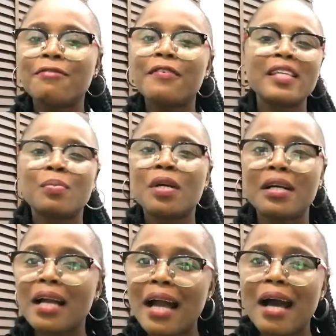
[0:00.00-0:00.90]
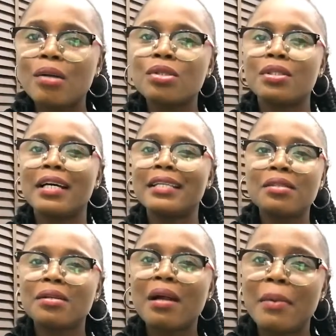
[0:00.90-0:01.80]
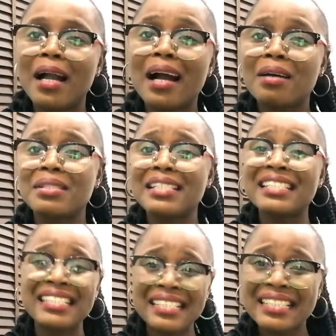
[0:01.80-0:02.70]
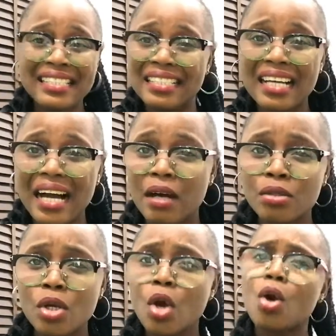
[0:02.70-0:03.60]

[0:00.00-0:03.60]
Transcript: a Facebook account, an Instagram account, a LinkedIn account,